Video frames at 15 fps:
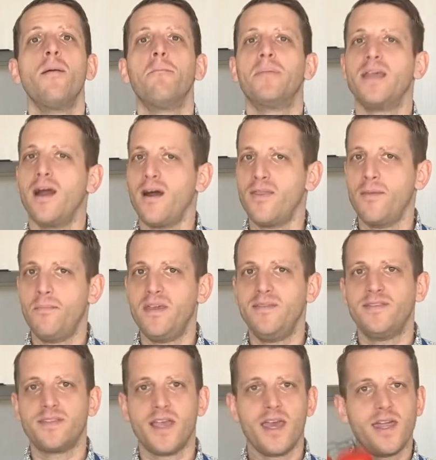beyond the
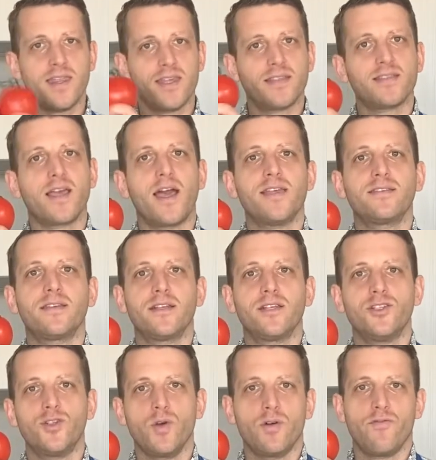beefsteak, this guy's gonna
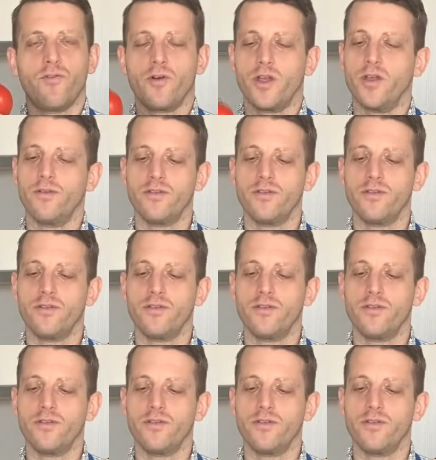do it for you.